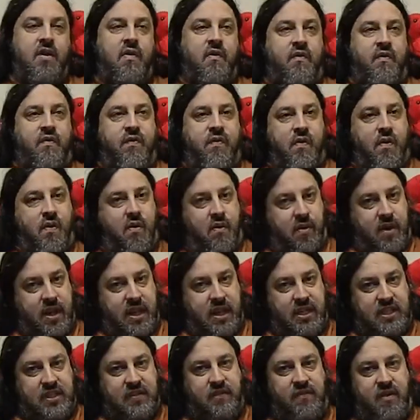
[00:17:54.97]
for
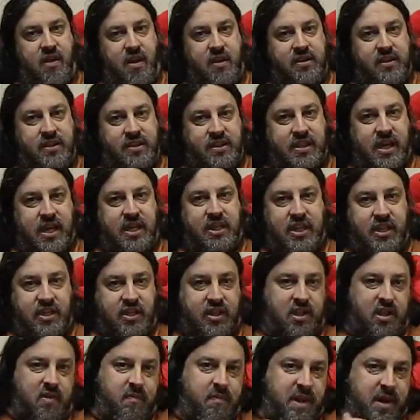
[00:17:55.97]
InstaVlog discussion. It's
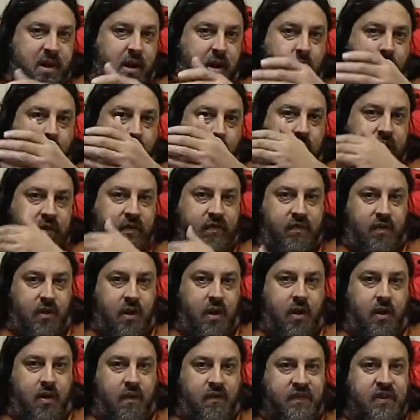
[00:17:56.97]
going to be all
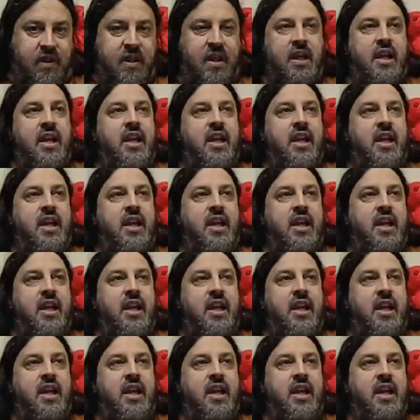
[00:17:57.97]
involved.